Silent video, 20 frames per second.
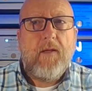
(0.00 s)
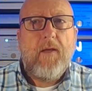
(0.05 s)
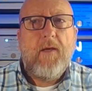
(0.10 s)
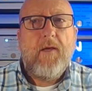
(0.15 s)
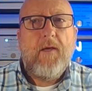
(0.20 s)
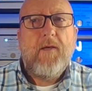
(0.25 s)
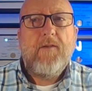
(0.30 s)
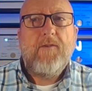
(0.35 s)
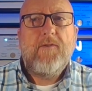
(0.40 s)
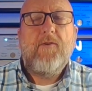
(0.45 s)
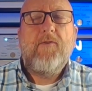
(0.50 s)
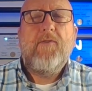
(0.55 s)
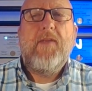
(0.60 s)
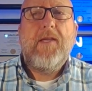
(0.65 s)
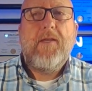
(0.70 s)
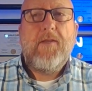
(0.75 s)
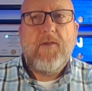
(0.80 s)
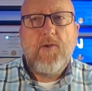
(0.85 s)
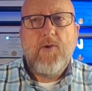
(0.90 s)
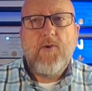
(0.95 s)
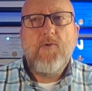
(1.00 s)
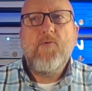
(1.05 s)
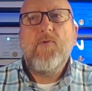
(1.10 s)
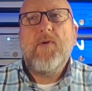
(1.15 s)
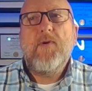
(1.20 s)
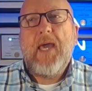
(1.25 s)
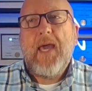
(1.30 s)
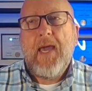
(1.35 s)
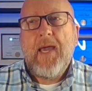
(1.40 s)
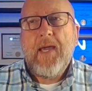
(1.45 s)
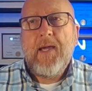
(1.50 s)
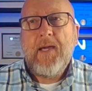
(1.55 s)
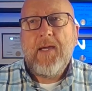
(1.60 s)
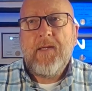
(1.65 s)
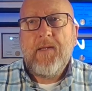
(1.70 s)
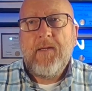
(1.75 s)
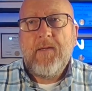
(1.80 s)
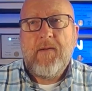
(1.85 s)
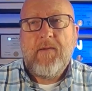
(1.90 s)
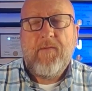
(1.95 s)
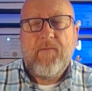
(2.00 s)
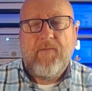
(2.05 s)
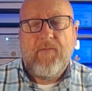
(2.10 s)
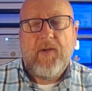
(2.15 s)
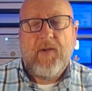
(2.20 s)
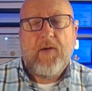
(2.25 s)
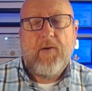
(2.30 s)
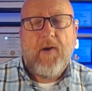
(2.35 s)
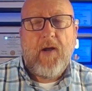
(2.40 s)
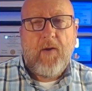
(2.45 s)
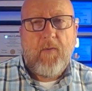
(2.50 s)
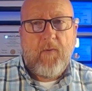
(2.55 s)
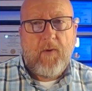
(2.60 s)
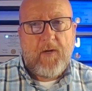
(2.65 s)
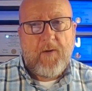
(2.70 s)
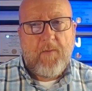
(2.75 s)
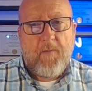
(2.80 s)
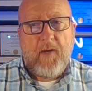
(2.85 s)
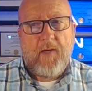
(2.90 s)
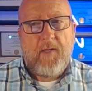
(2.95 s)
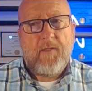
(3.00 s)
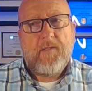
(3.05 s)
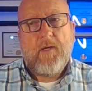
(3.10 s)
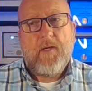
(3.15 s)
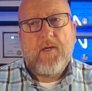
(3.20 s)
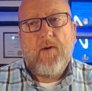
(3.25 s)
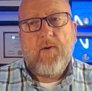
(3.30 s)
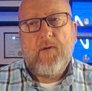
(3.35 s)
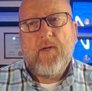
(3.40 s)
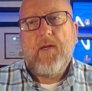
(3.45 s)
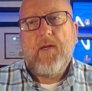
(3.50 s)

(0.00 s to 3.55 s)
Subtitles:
so that you can figure out where your money's going.